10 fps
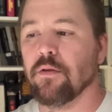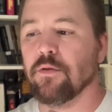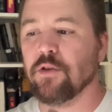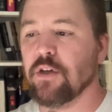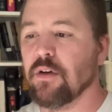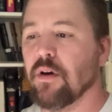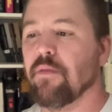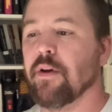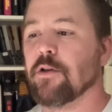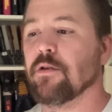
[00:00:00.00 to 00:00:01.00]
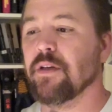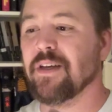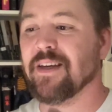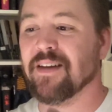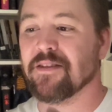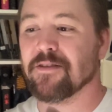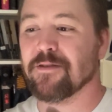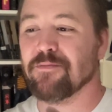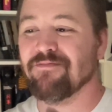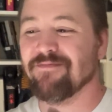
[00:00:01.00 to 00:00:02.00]
She eventually
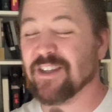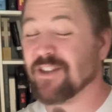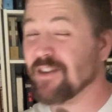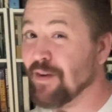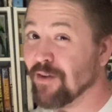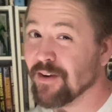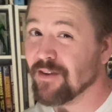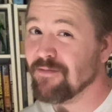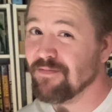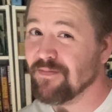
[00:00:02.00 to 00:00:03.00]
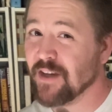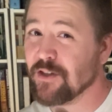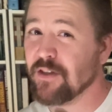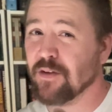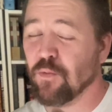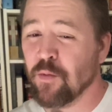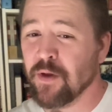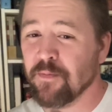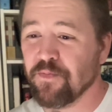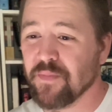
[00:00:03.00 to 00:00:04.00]
gets discovered that she's a
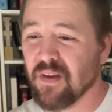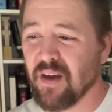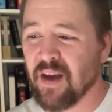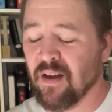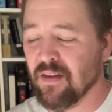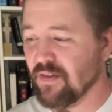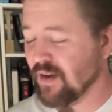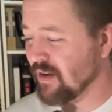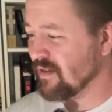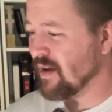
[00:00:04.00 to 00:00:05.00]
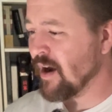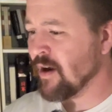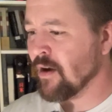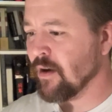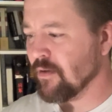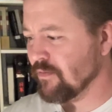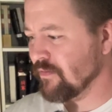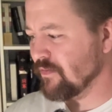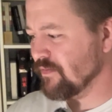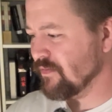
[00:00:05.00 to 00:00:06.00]
woman, and the entire
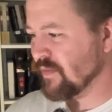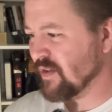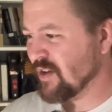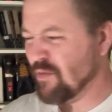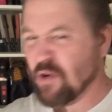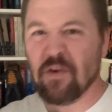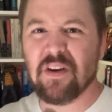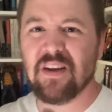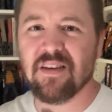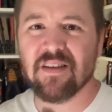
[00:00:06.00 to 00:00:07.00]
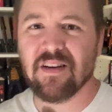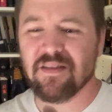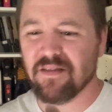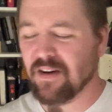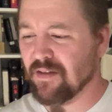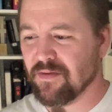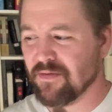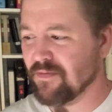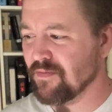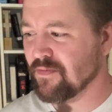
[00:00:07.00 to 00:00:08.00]
community of
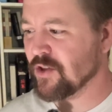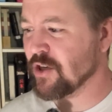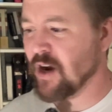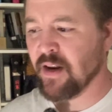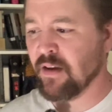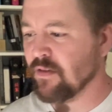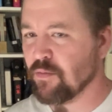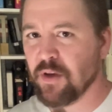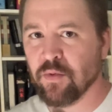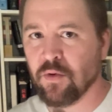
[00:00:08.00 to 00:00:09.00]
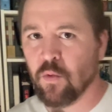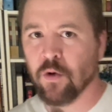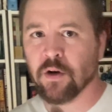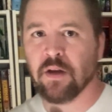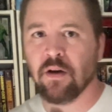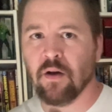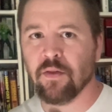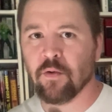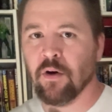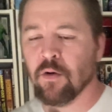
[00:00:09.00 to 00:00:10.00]
Chinese people working on
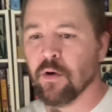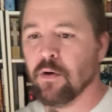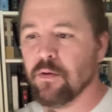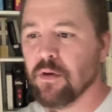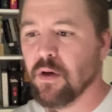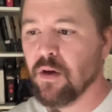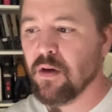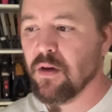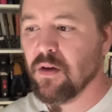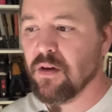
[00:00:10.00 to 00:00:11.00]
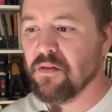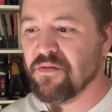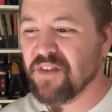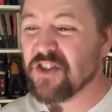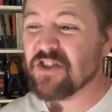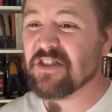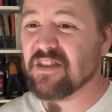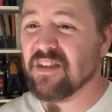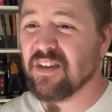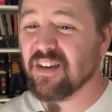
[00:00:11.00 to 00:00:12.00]
the railroad
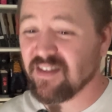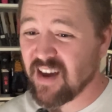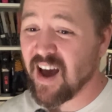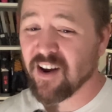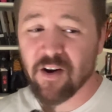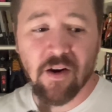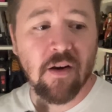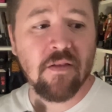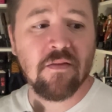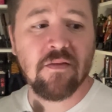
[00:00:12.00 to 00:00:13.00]
viciously attack her,